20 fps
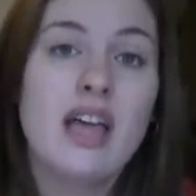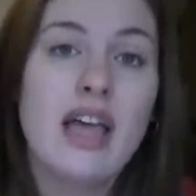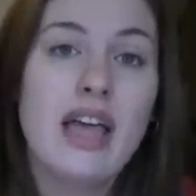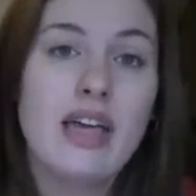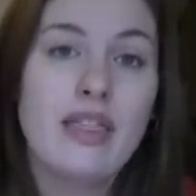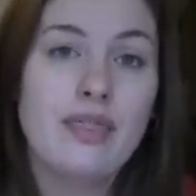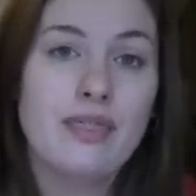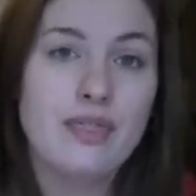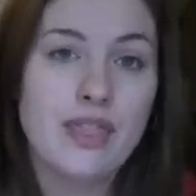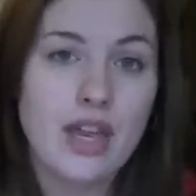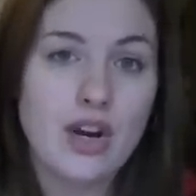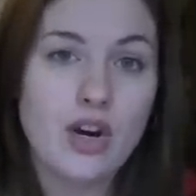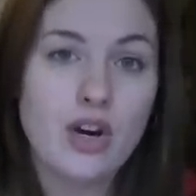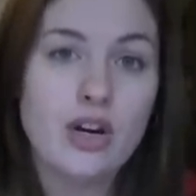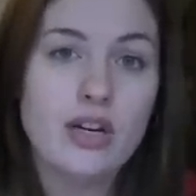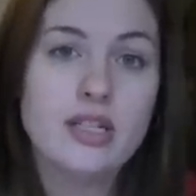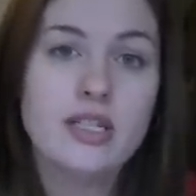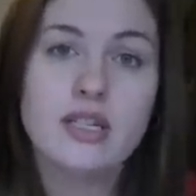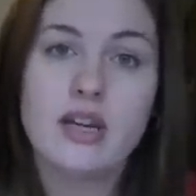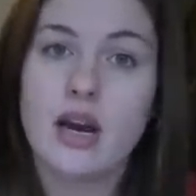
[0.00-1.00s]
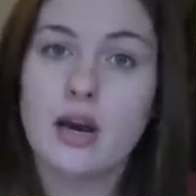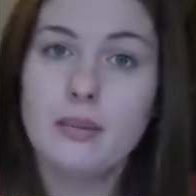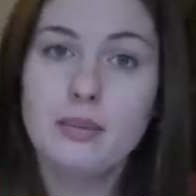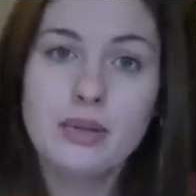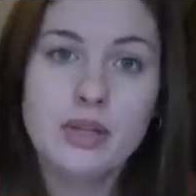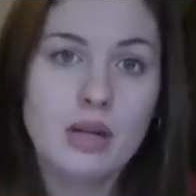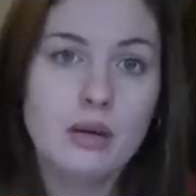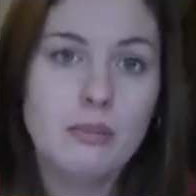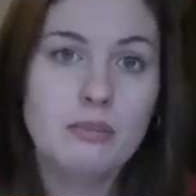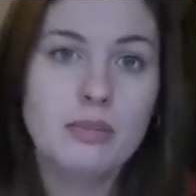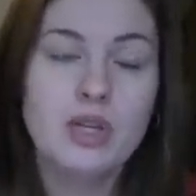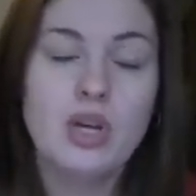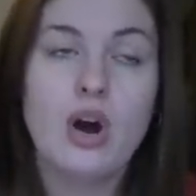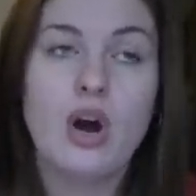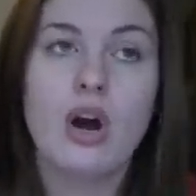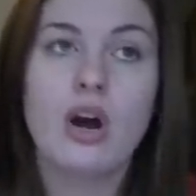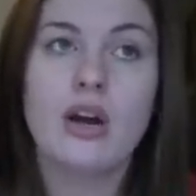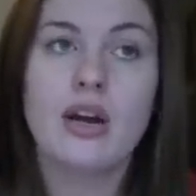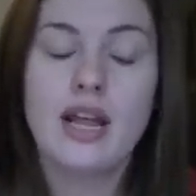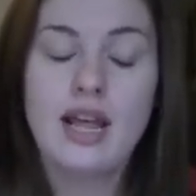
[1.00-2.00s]
a thinner, it's not a plump
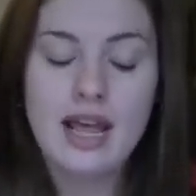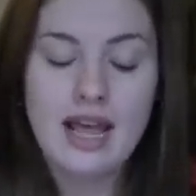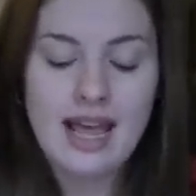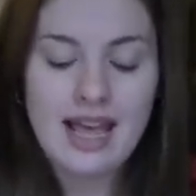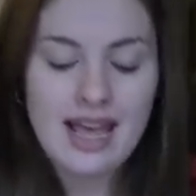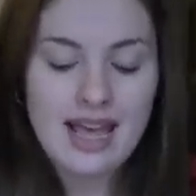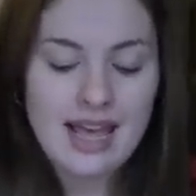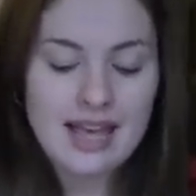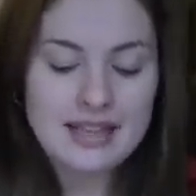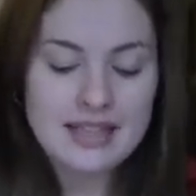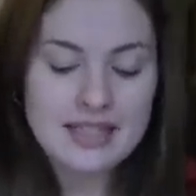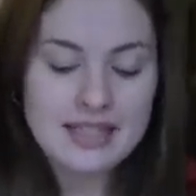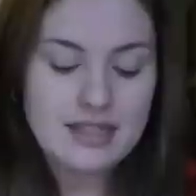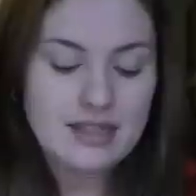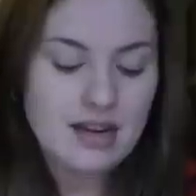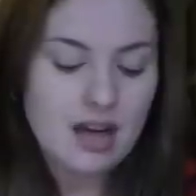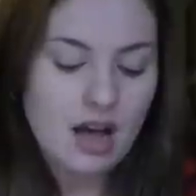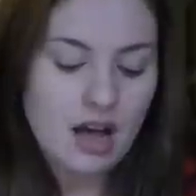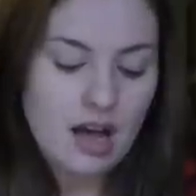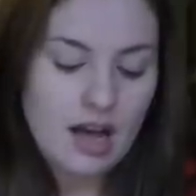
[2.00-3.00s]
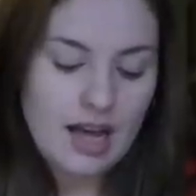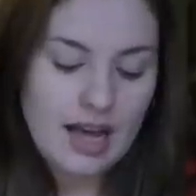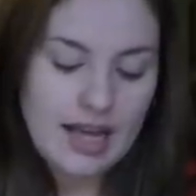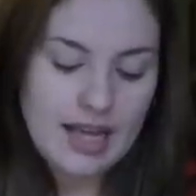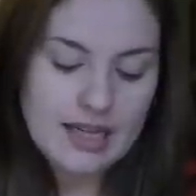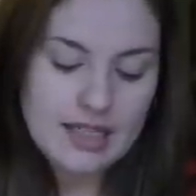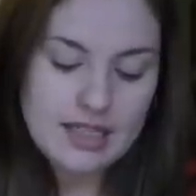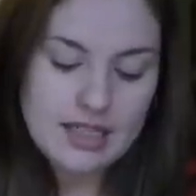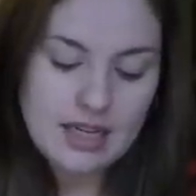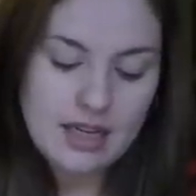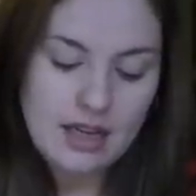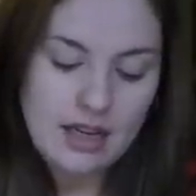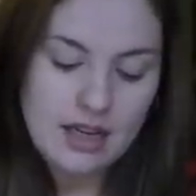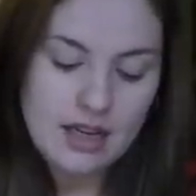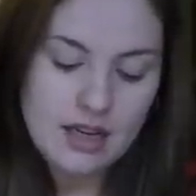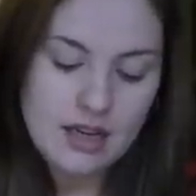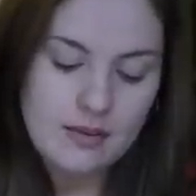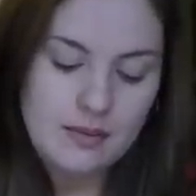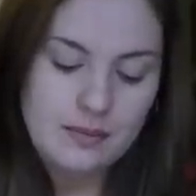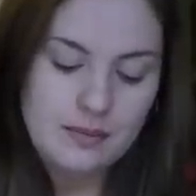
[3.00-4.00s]
yarn. It's not,
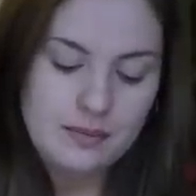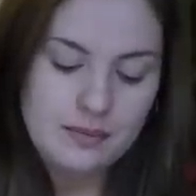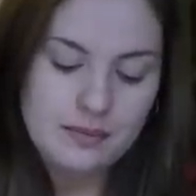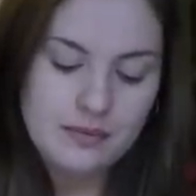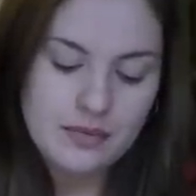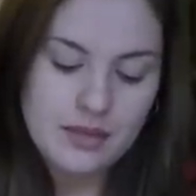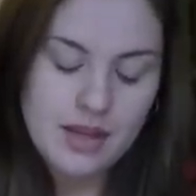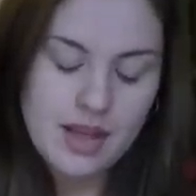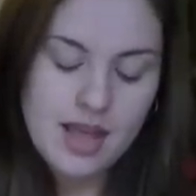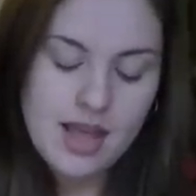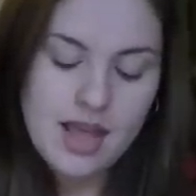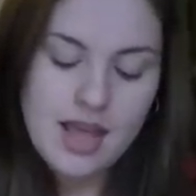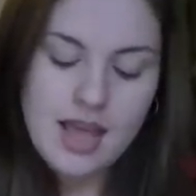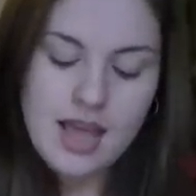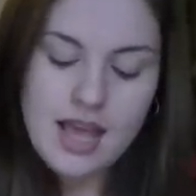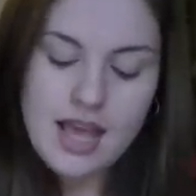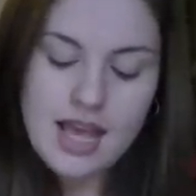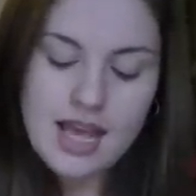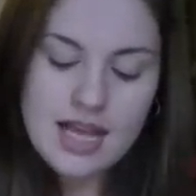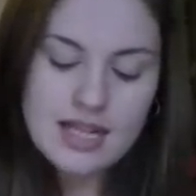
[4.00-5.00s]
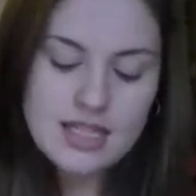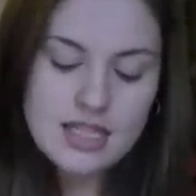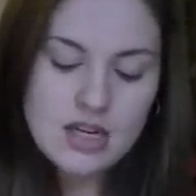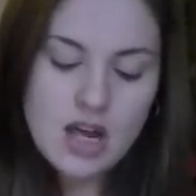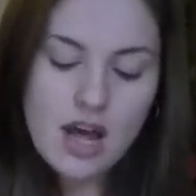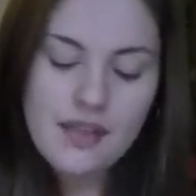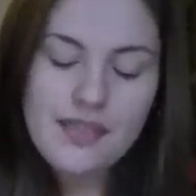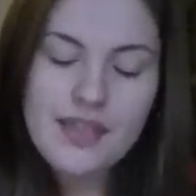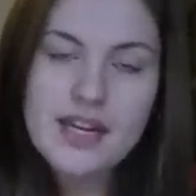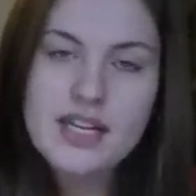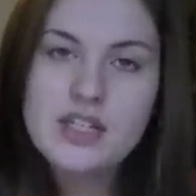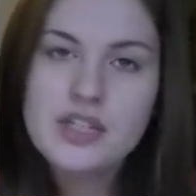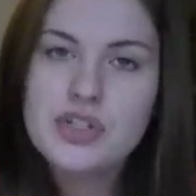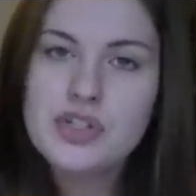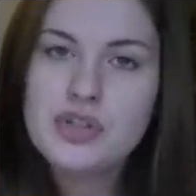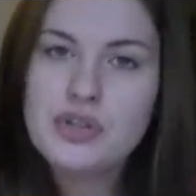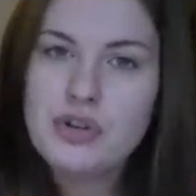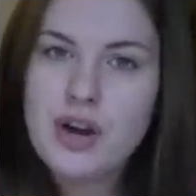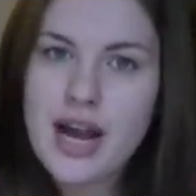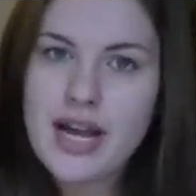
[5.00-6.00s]
it's not that it's
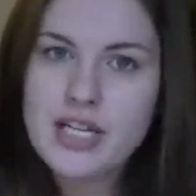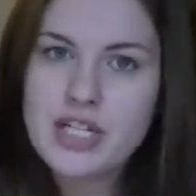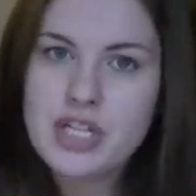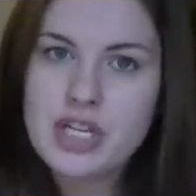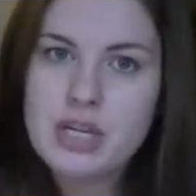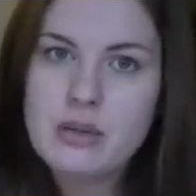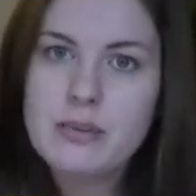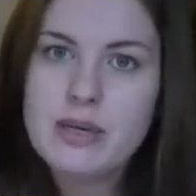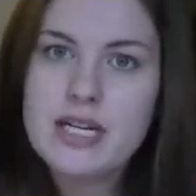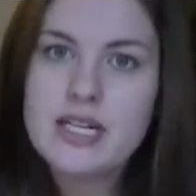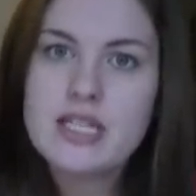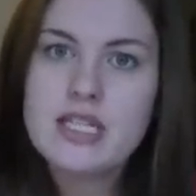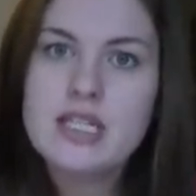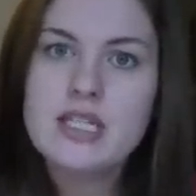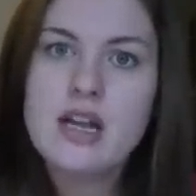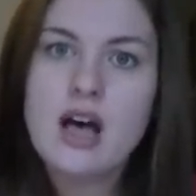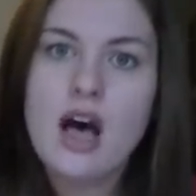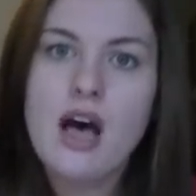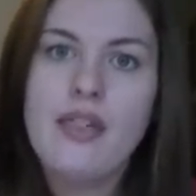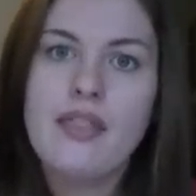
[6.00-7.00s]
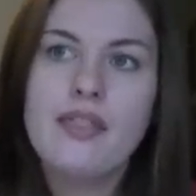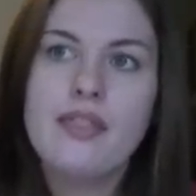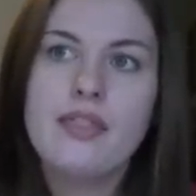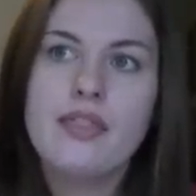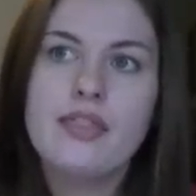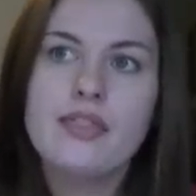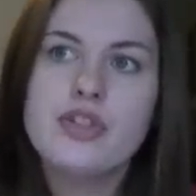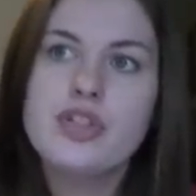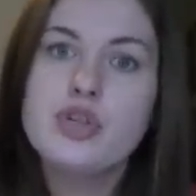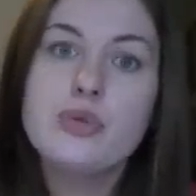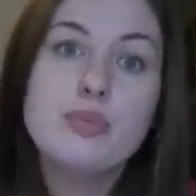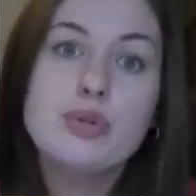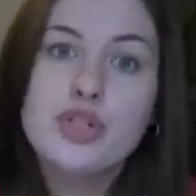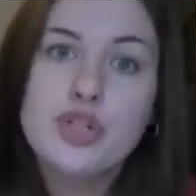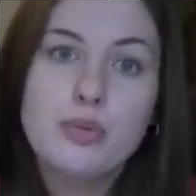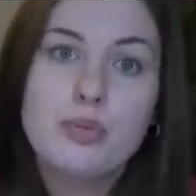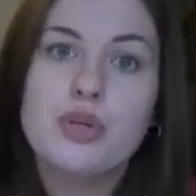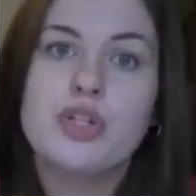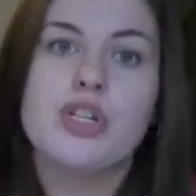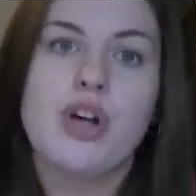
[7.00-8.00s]
scratchy, but it's not super,
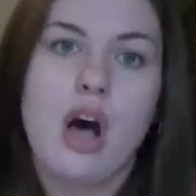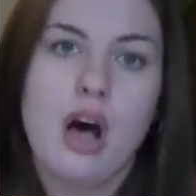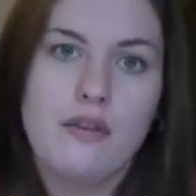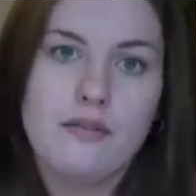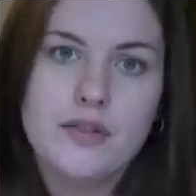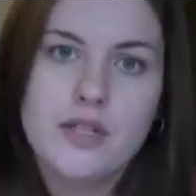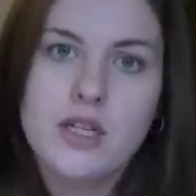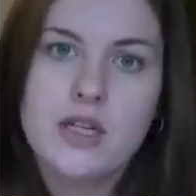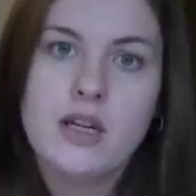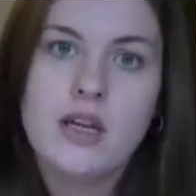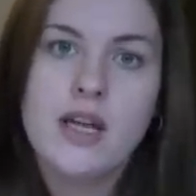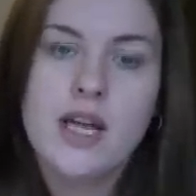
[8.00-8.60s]
super soft